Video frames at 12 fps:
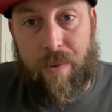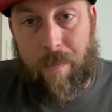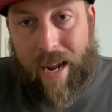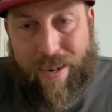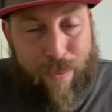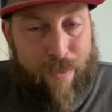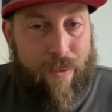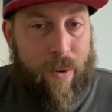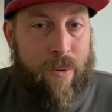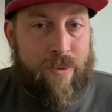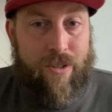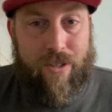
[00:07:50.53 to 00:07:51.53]

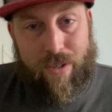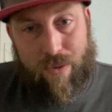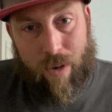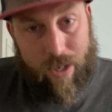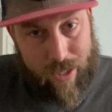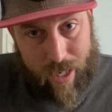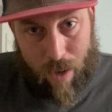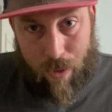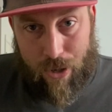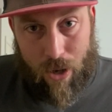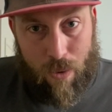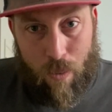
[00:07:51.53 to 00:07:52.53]
microphone just crushed out
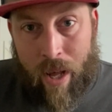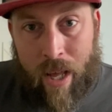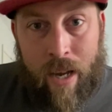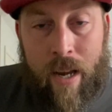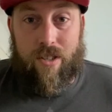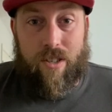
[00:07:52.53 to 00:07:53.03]
with all the wind.